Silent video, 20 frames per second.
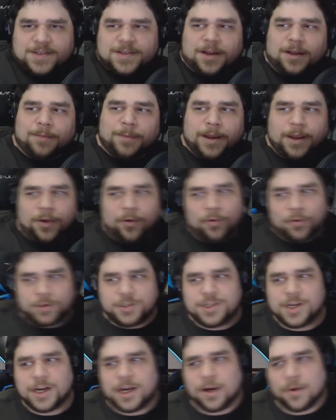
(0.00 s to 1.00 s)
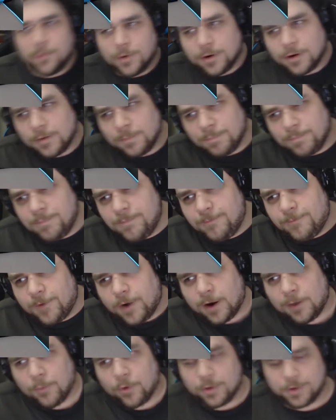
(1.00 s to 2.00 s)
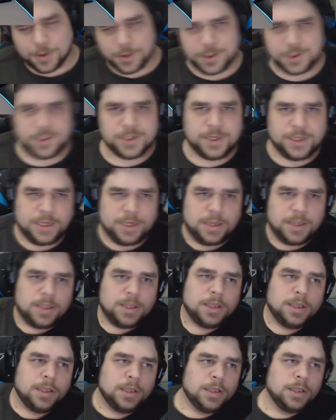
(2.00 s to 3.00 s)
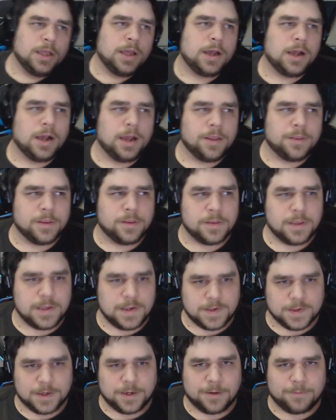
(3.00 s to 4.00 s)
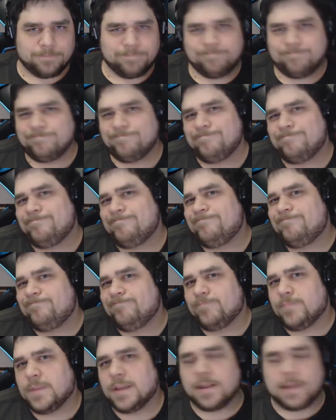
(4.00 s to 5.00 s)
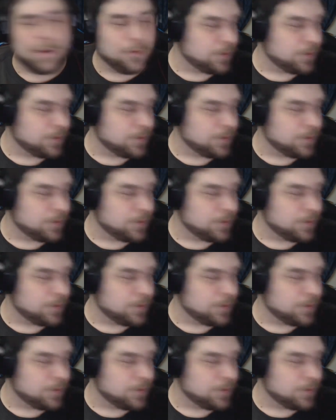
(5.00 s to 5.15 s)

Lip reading: on my old chair were far more cushiony than these are. And